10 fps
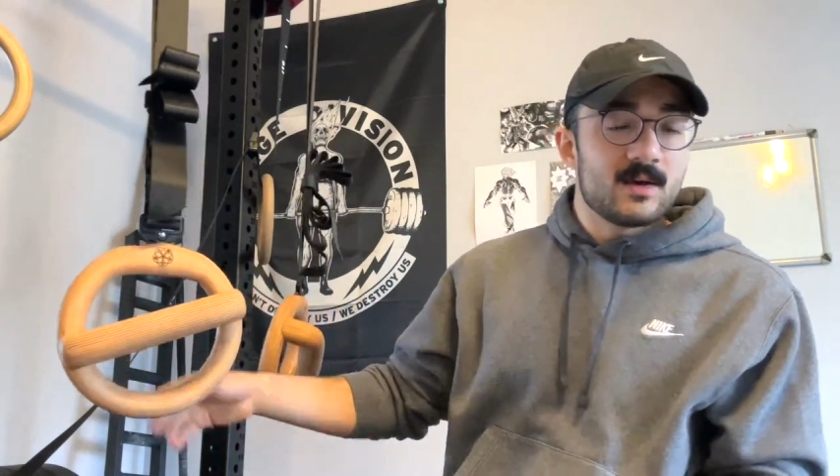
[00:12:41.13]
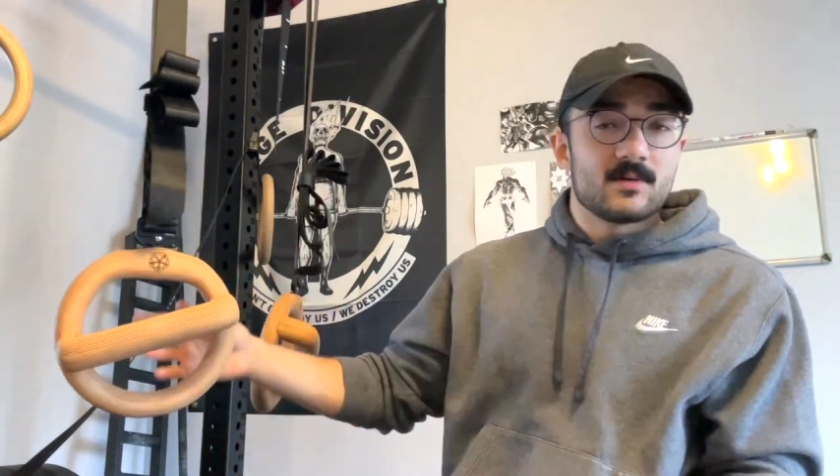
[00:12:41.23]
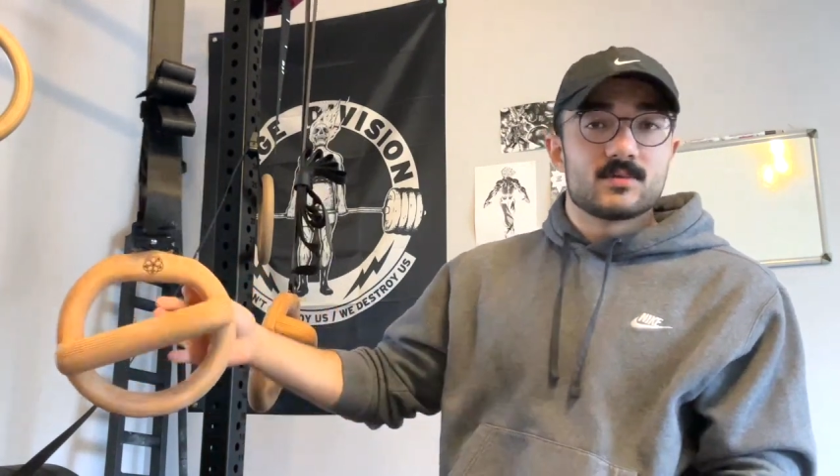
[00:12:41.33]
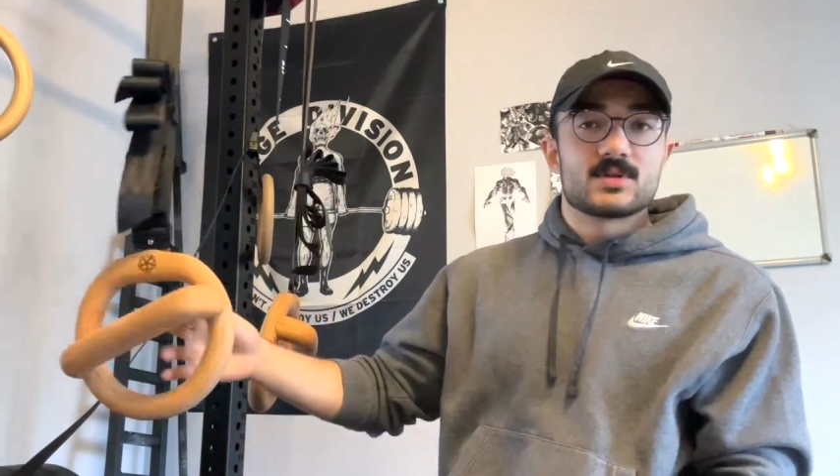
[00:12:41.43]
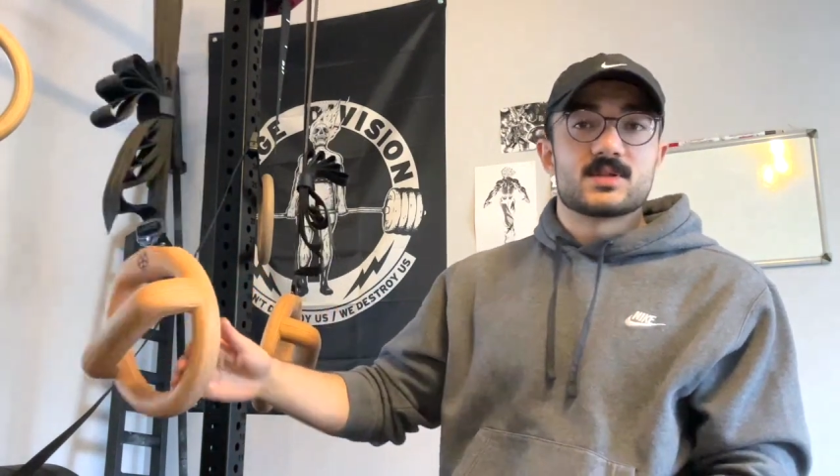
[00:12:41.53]

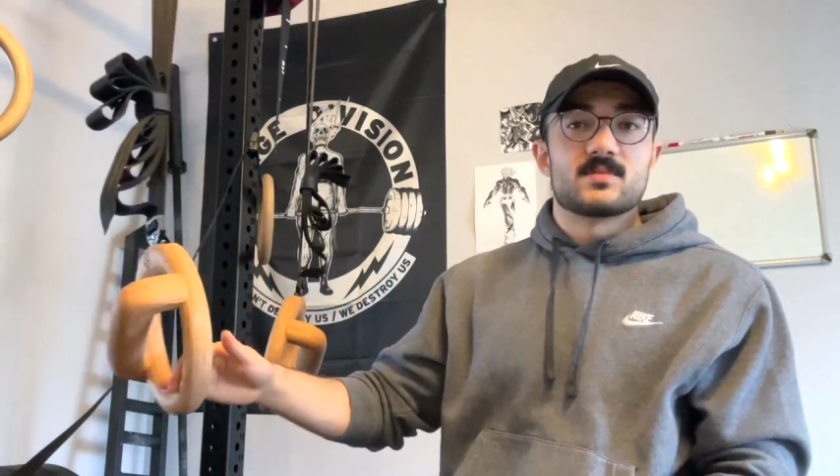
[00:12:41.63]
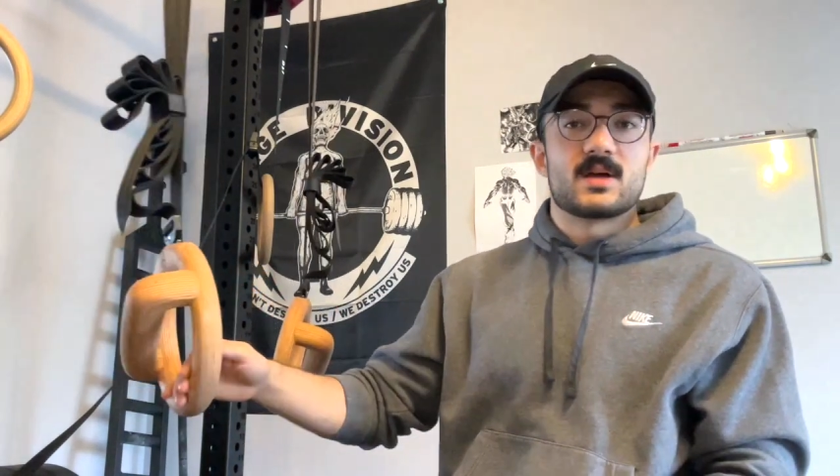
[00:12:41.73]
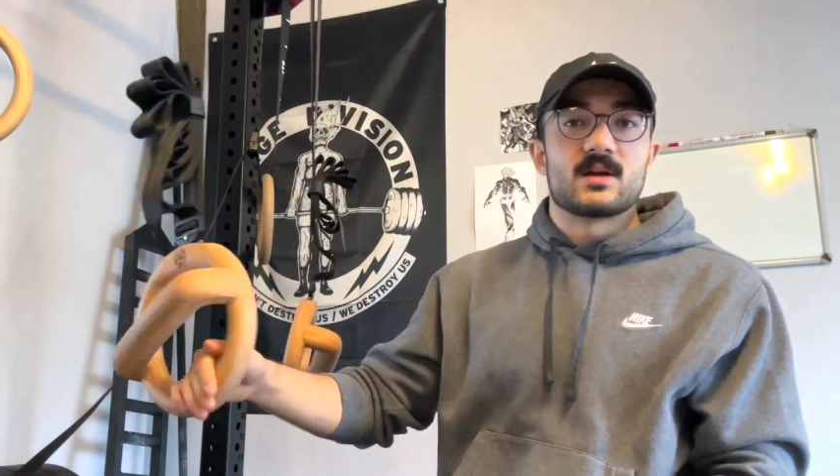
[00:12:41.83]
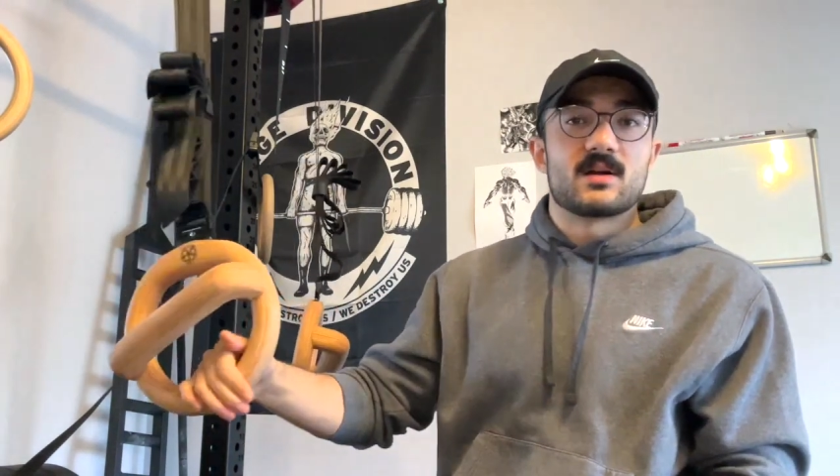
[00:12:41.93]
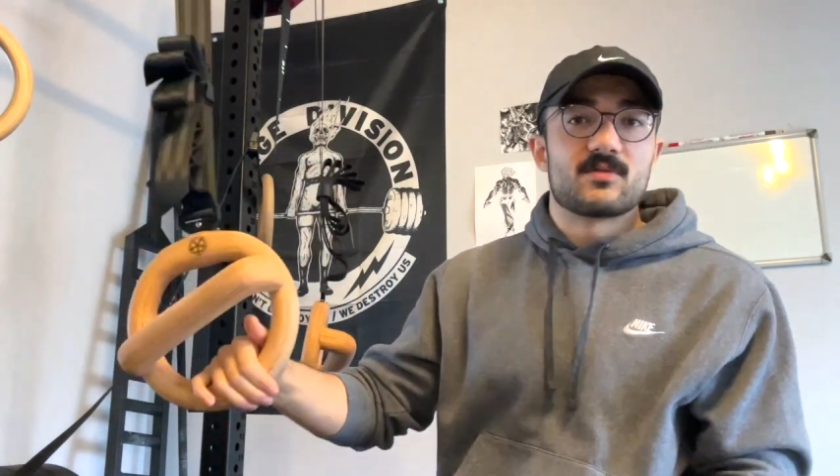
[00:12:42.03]
which is made
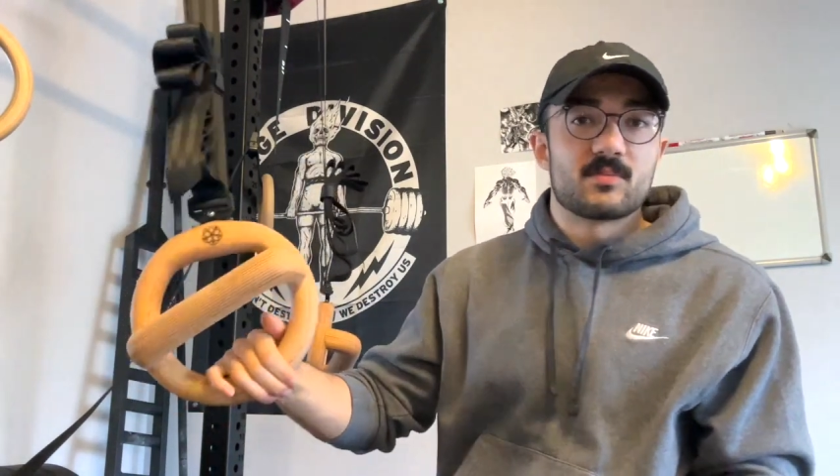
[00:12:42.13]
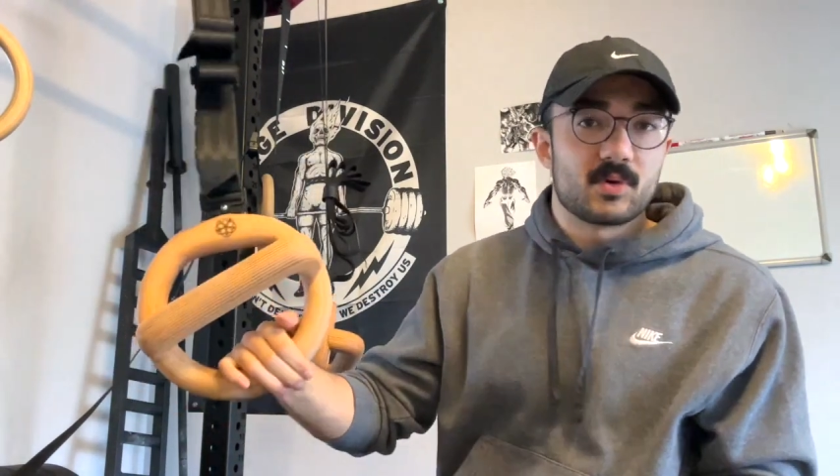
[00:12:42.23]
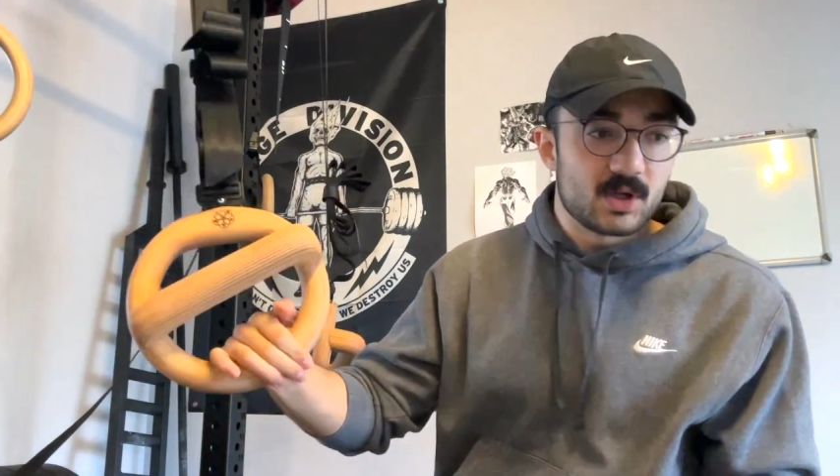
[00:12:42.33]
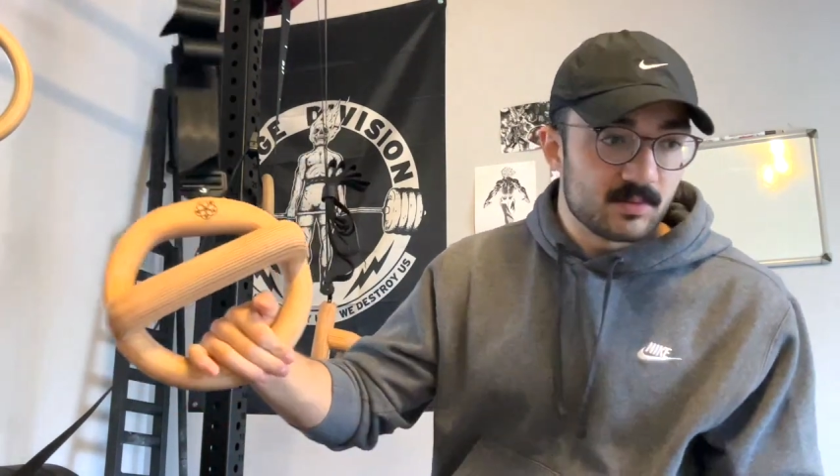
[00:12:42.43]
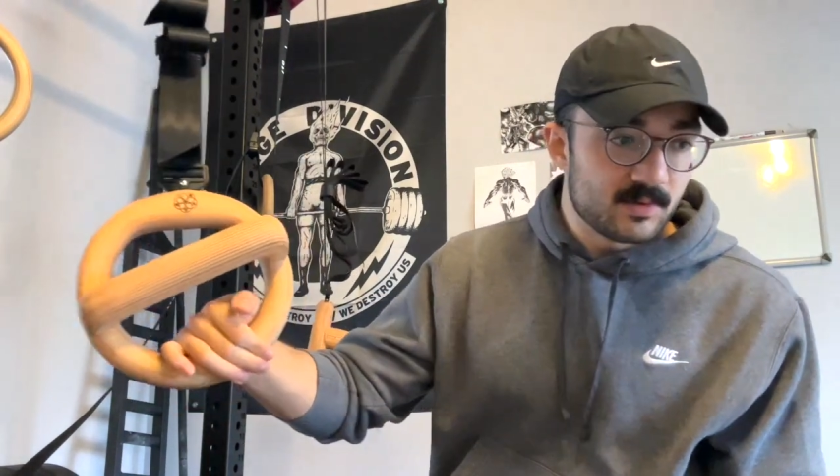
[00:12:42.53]
out of a
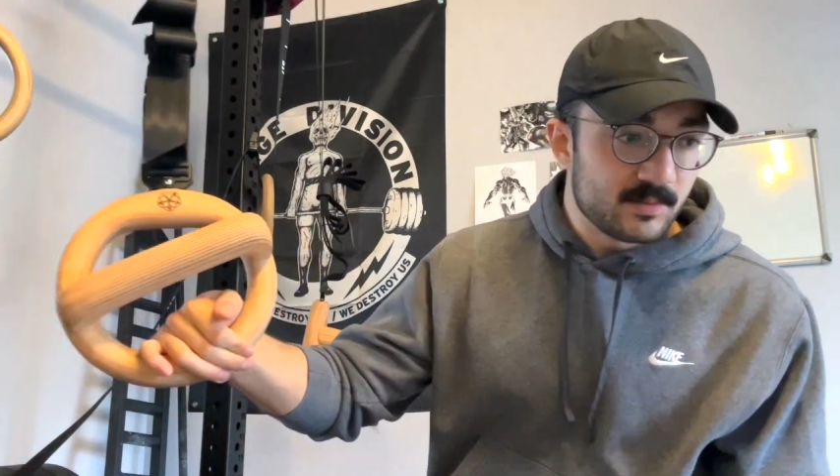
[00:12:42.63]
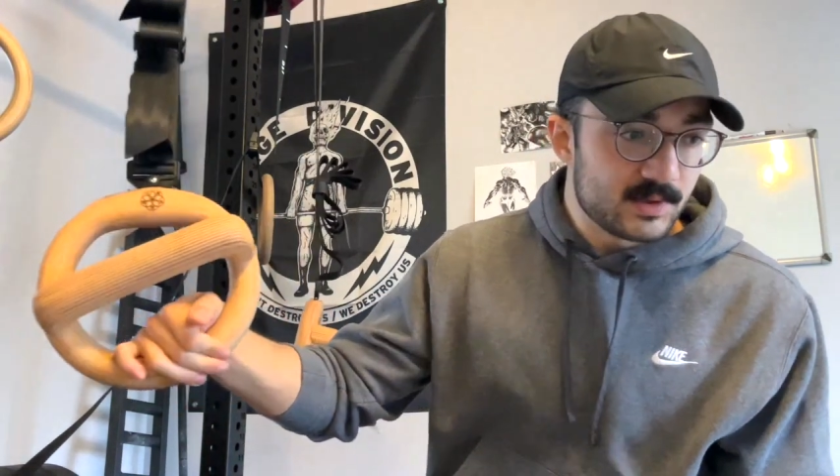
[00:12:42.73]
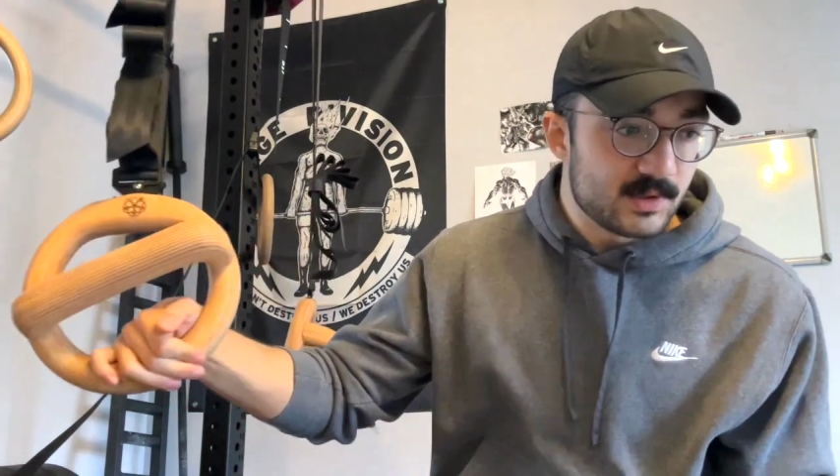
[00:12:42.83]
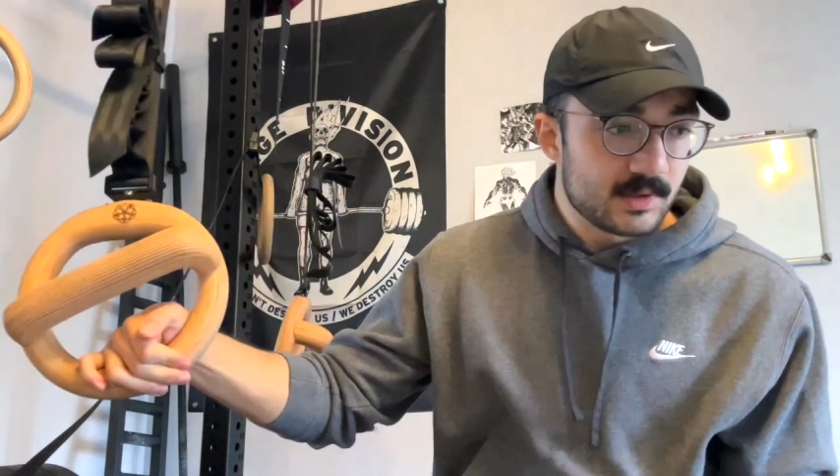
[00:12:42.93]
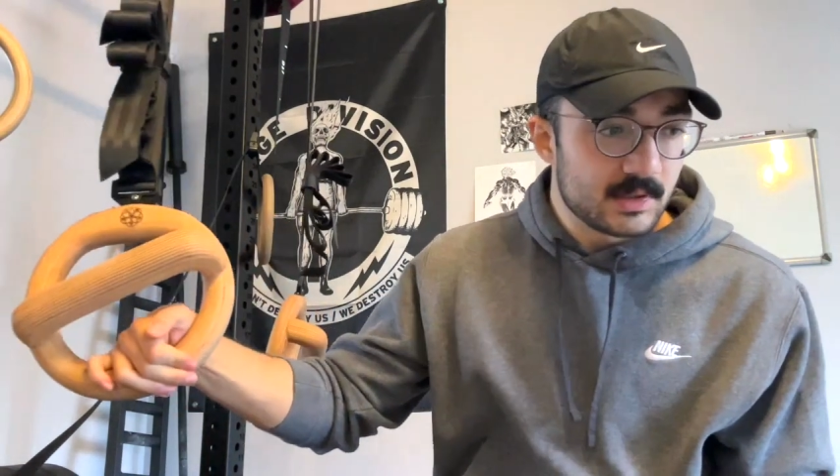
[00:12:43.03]
polymer
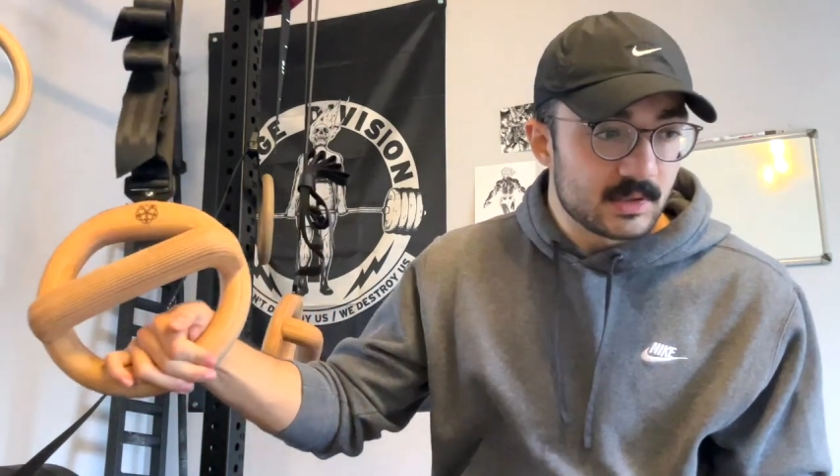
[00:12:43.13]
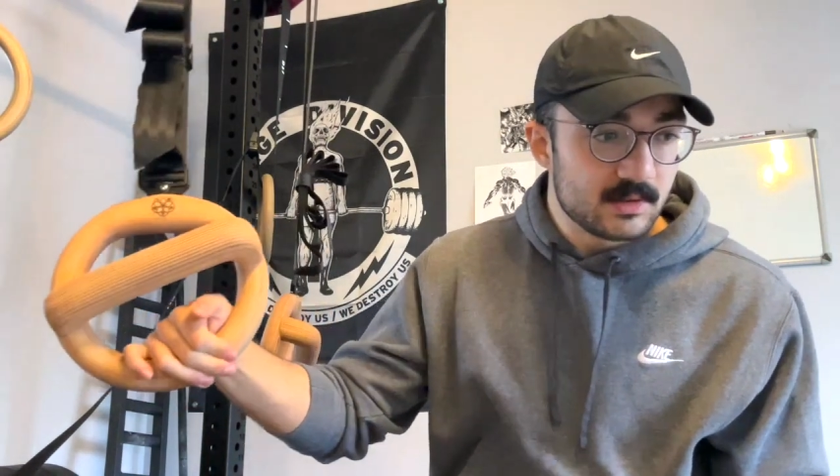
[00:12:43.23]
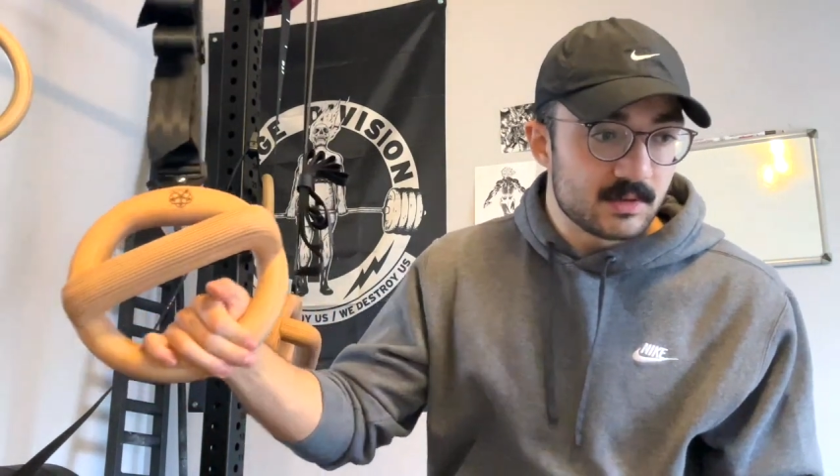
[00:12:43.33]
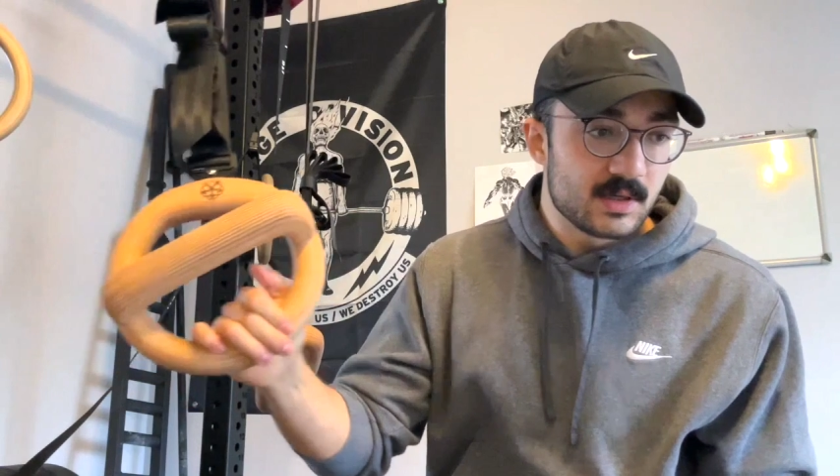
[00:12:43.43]
material.